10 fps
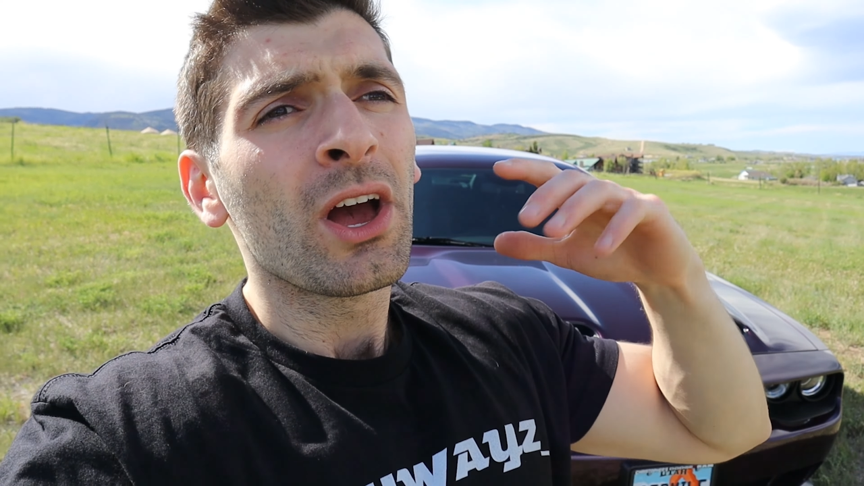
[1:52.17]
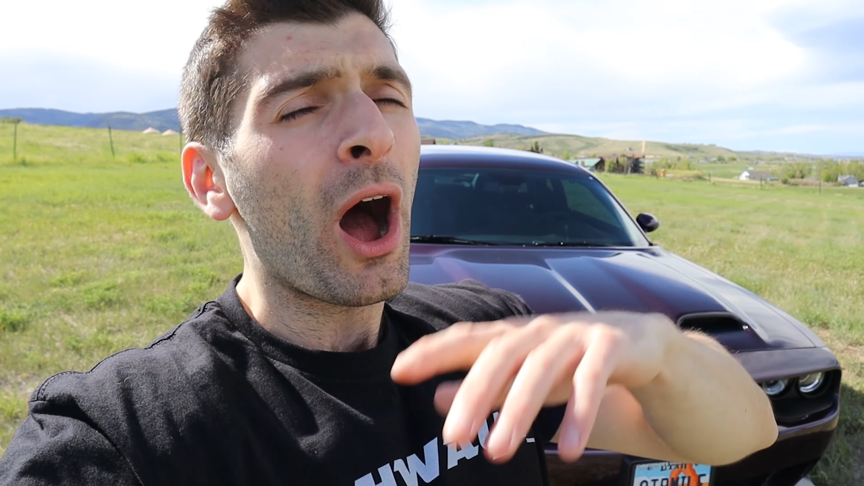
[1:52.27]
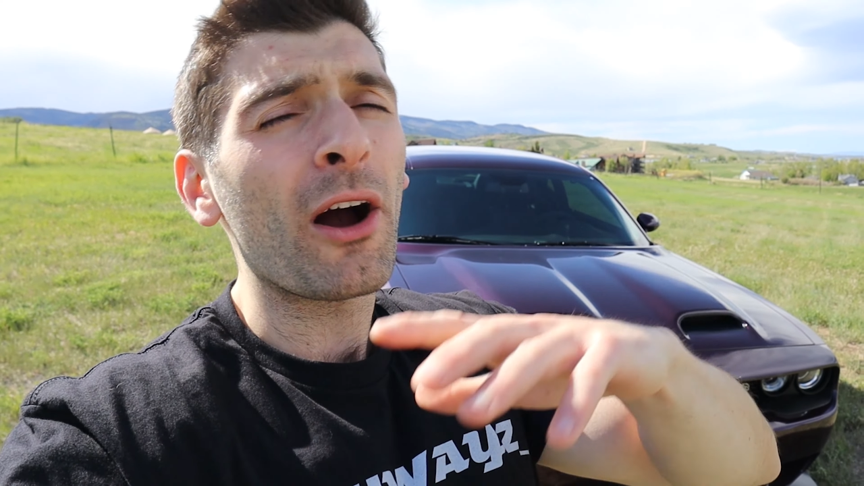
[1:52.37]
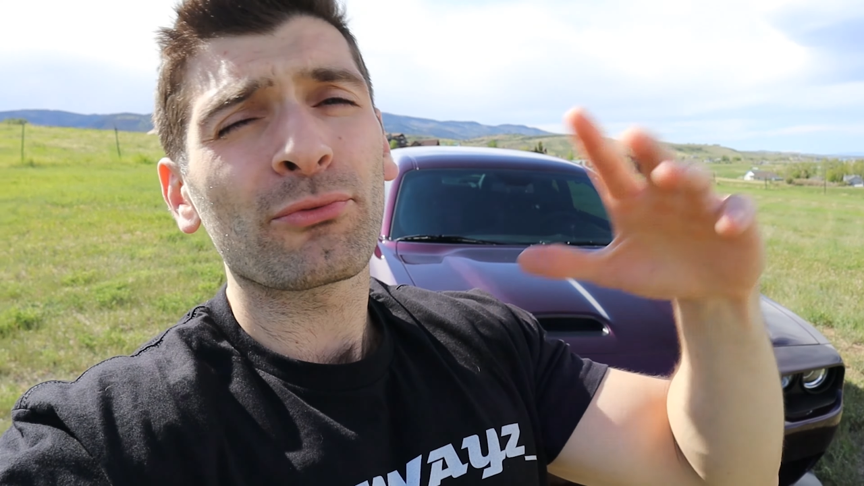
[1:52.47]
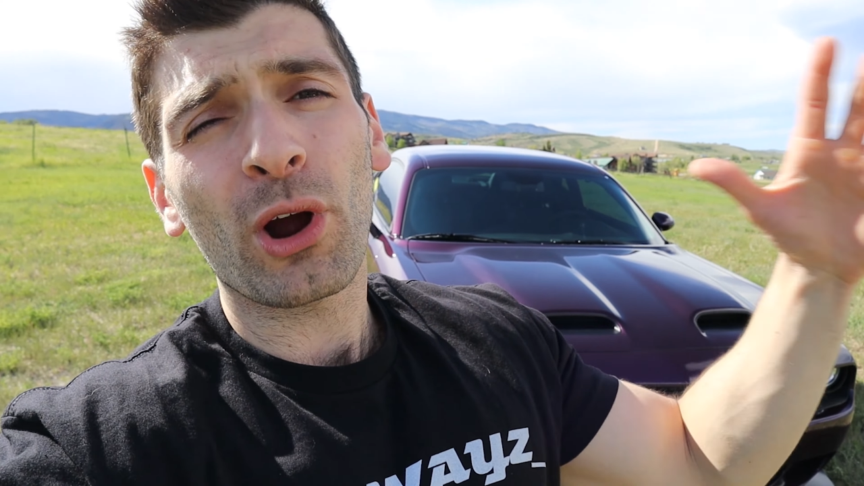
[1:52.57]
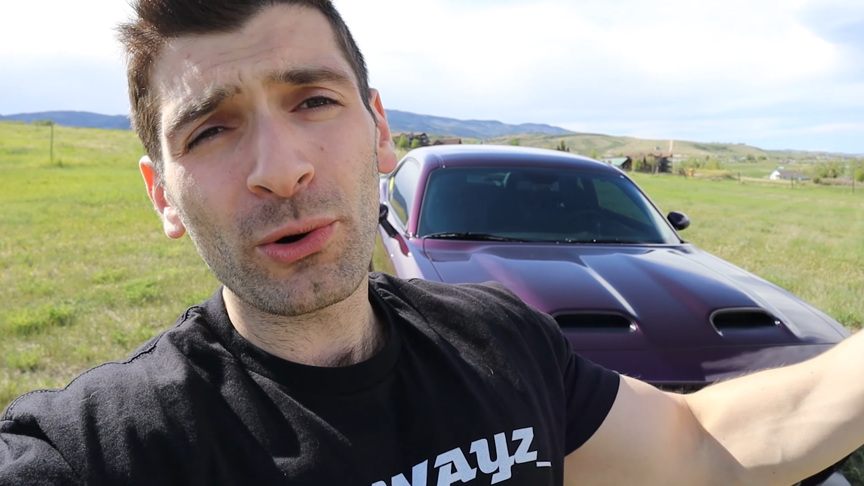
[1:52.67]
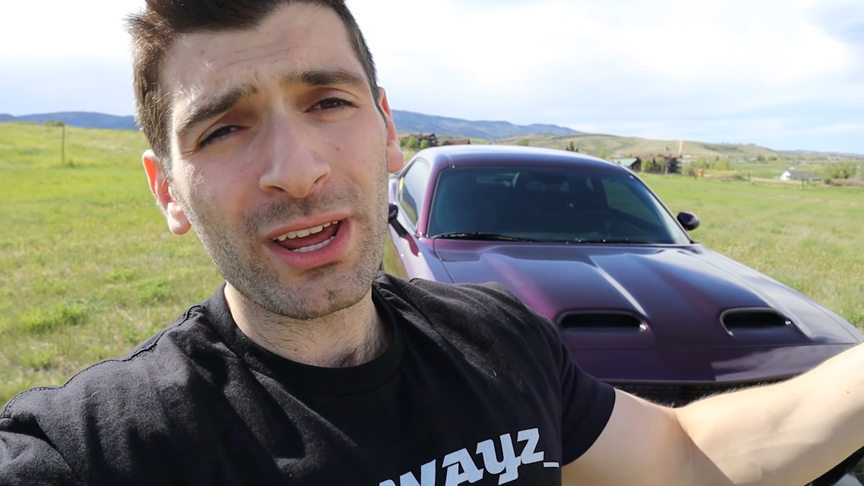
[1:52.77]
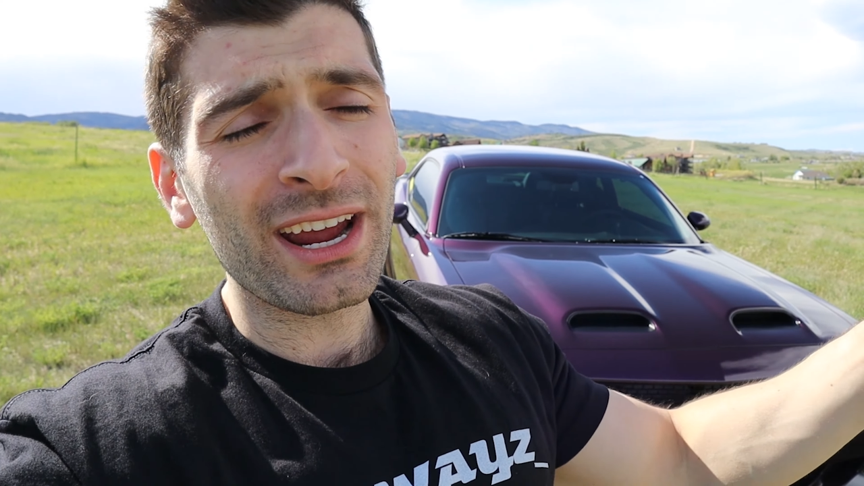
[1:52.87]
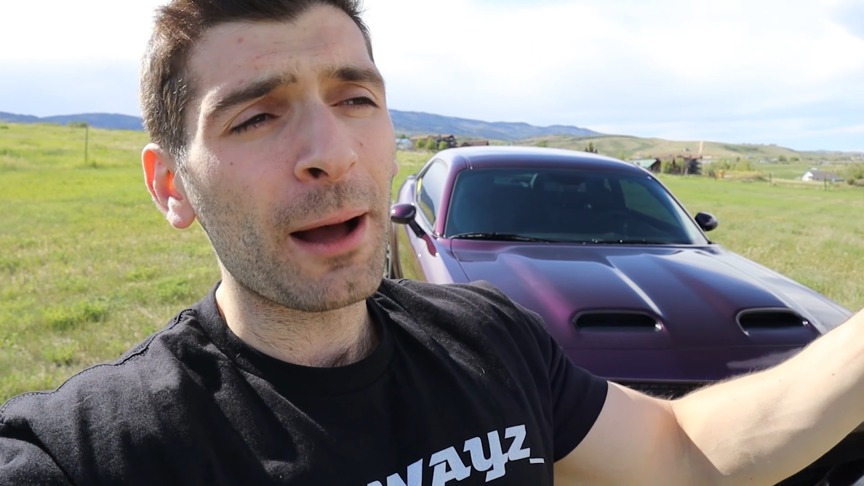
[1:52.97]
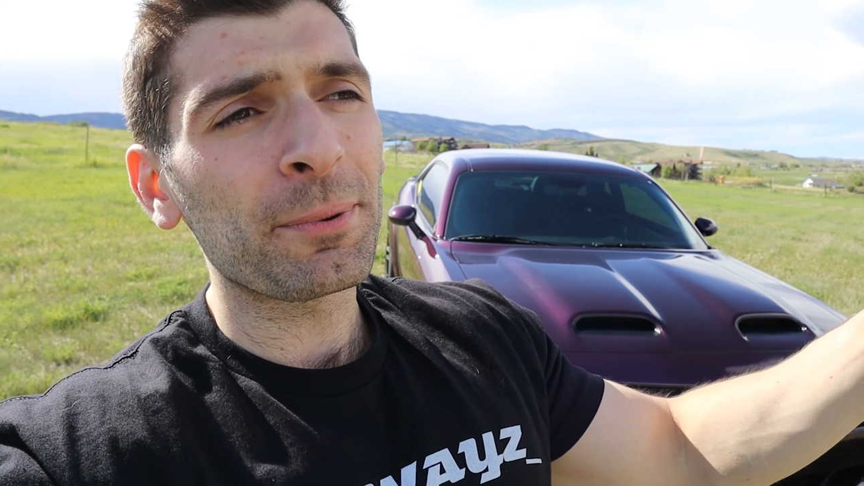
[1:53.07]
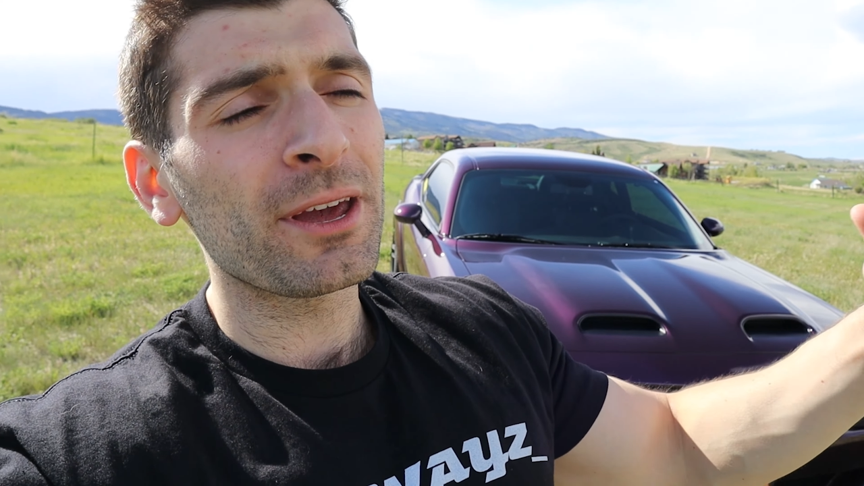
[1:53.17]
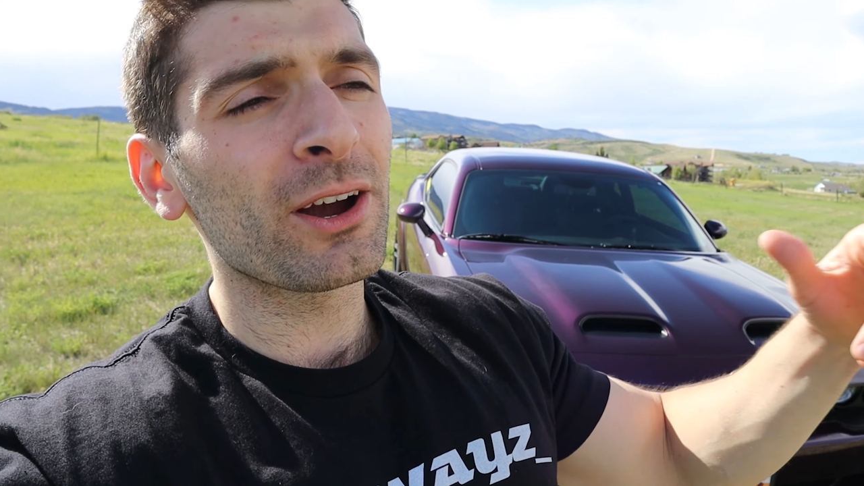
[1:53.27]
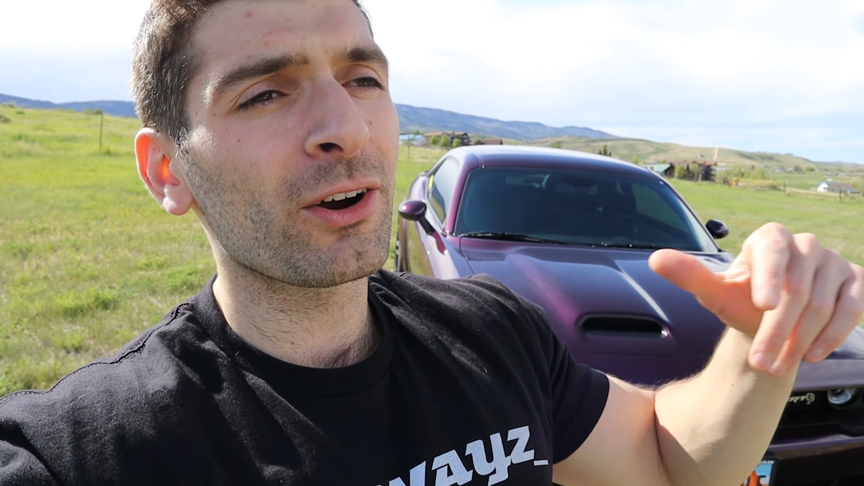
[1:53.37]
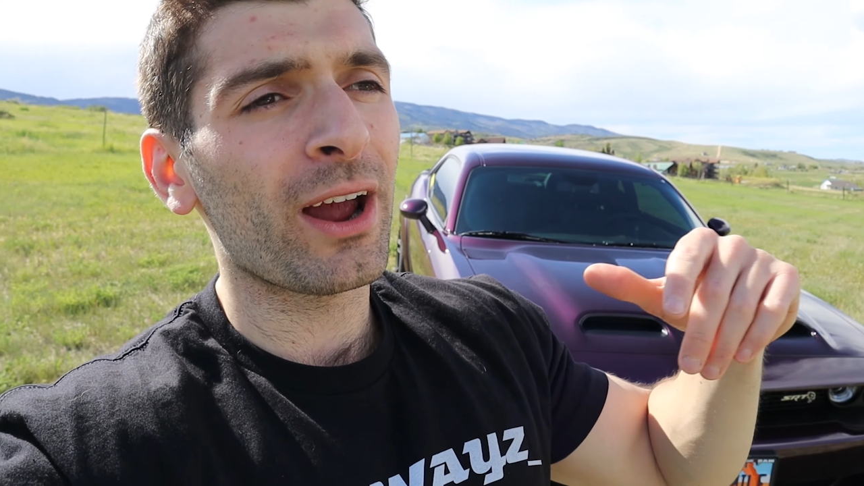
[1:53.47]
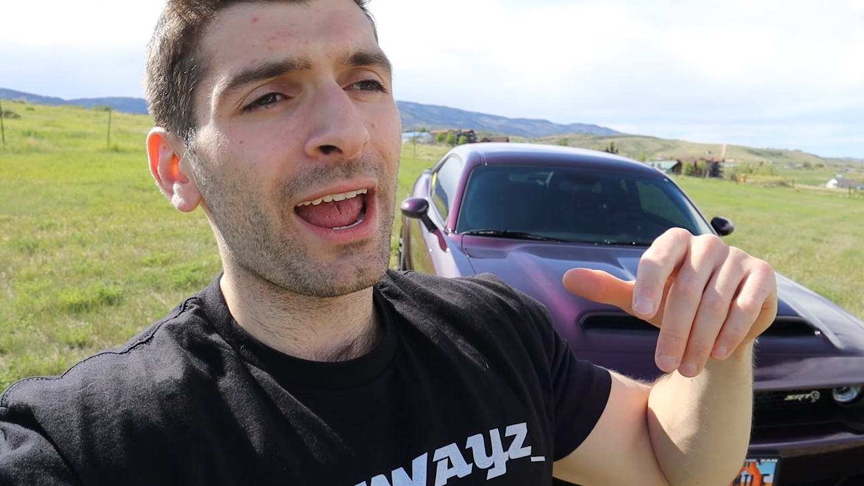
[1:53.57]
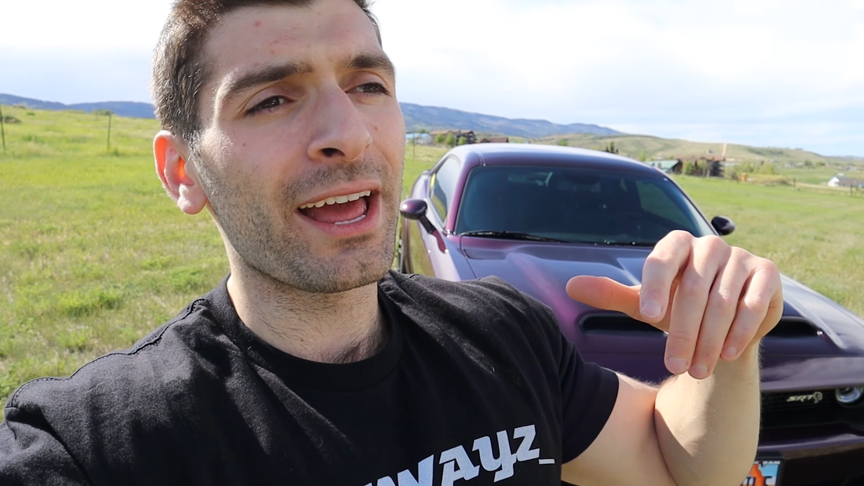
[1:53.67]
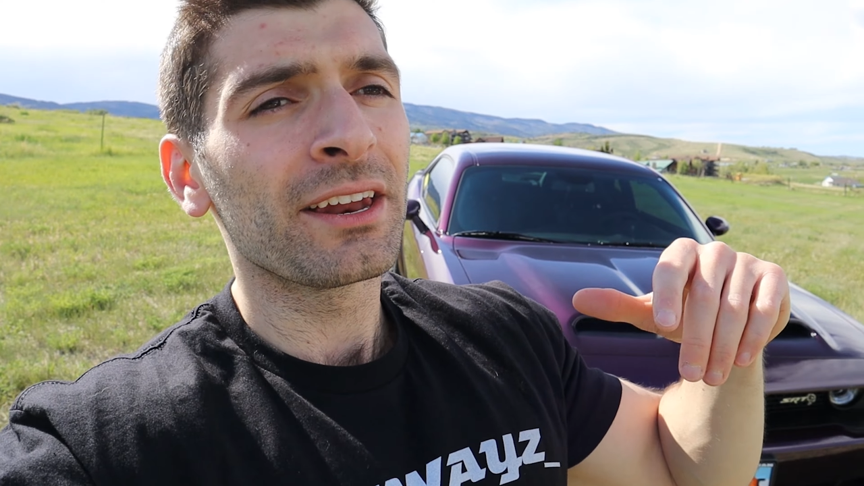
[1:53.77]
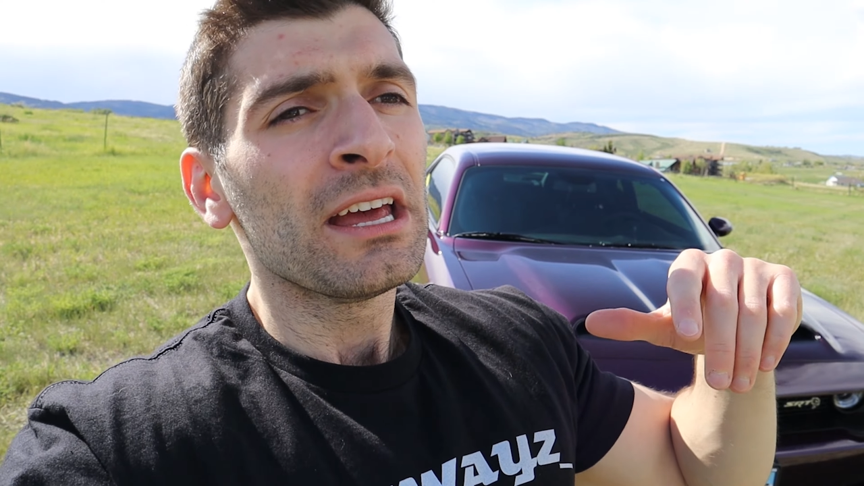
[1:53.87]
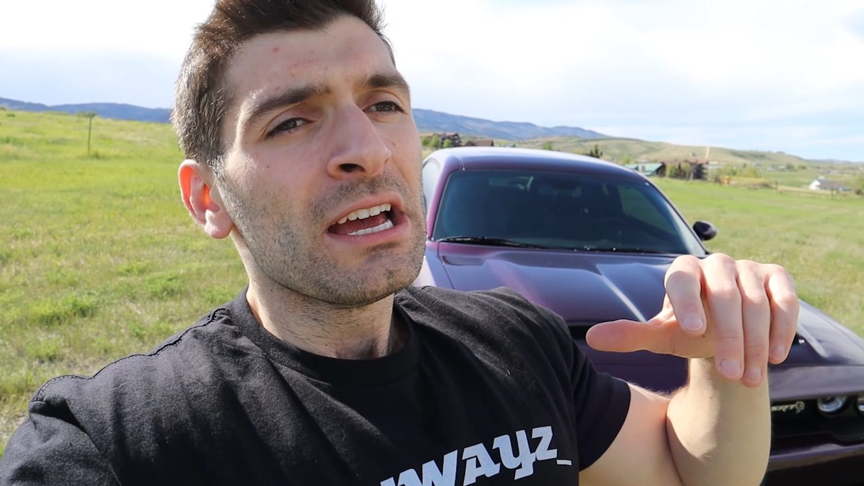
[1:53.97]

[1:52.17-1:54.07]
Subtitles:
off-roading up here and